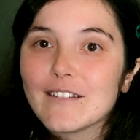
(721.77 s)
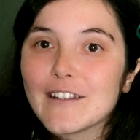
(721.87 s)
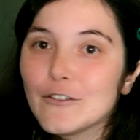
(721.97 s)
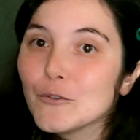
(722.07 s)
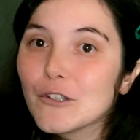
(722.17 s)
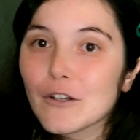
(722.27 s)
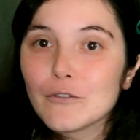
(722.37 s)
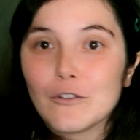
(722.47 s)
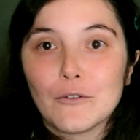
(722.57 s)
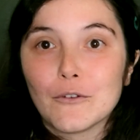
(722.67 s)
that you'd
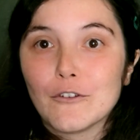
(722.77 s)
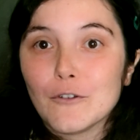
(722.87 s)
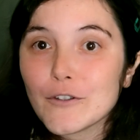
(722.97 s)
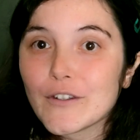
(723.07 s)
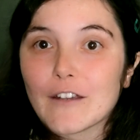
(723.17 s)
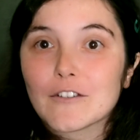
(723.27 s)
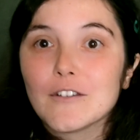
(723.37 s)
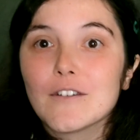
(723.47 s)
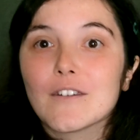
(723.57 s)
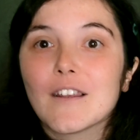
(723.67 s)
love to use in your
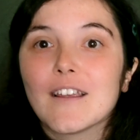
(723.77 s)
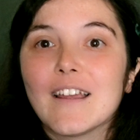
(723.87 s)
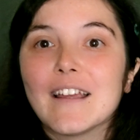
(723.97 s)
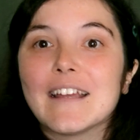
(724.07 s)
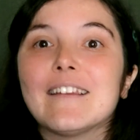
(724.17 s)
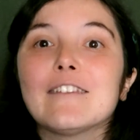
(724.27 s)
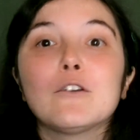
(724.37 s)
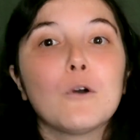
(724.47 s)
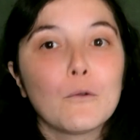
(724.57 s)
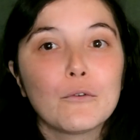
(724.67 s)
sessions, and
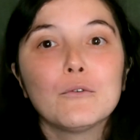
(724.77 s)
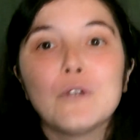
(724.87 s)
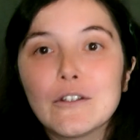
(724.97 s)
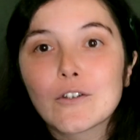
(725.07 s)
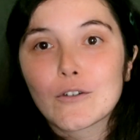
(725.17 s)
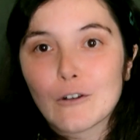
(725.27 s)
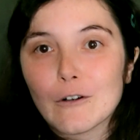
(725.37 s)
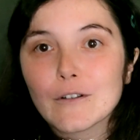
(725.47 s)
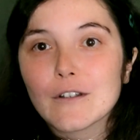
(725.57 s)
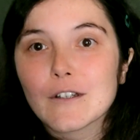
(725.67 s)
then go through each
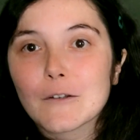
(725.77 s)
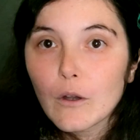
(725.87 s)
song.